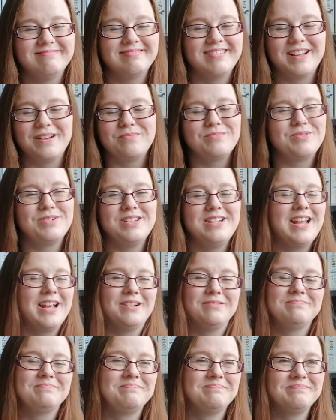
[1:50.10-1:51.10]
And
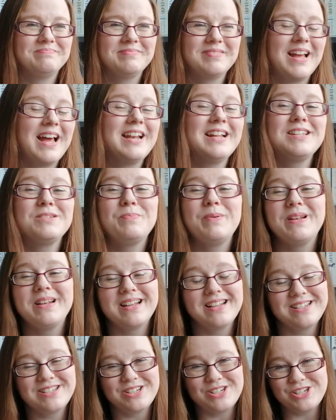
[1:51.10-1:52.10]
it's been
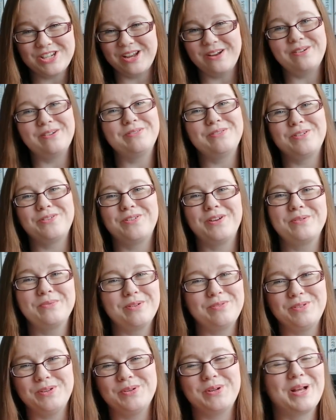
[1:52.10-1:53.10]
nice to share everything
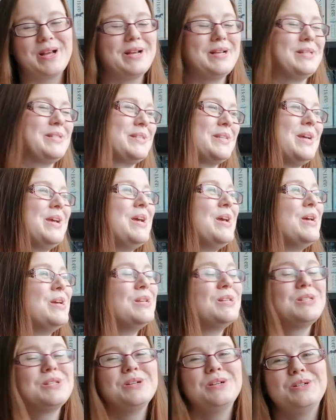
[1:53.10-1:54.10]
with you guys.
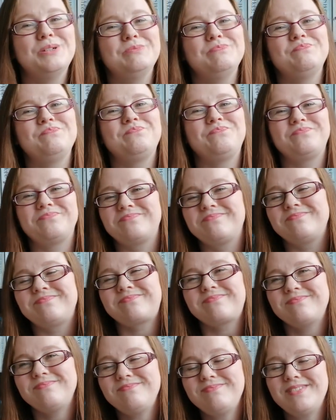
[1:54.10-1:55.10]
So
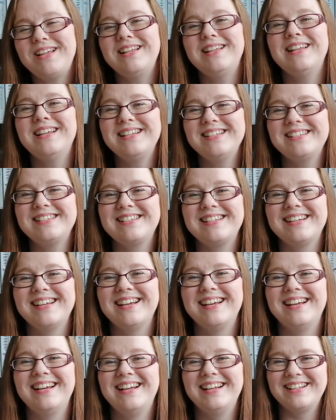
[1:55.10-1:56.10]
let's
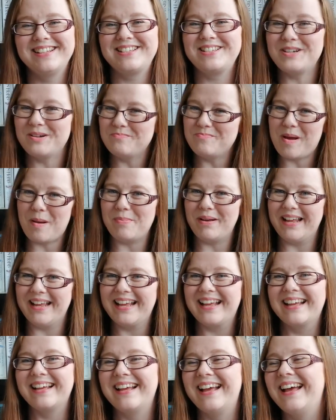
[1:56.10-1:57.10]
stop
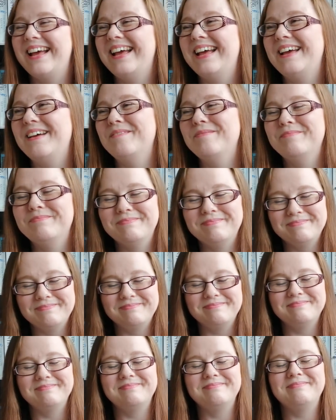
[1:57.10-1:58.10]
babbling and
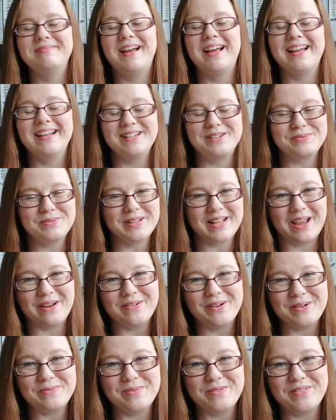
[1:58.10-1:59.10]
we'll
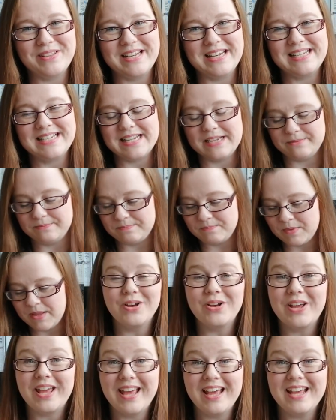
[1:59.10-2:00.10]
carry on with the knitting.
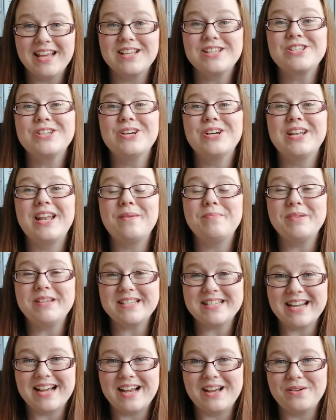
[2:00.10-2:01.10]
Okay, so let me
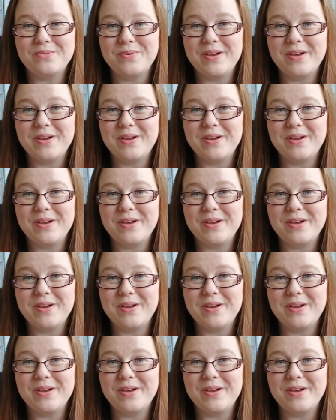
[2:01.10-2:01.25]
start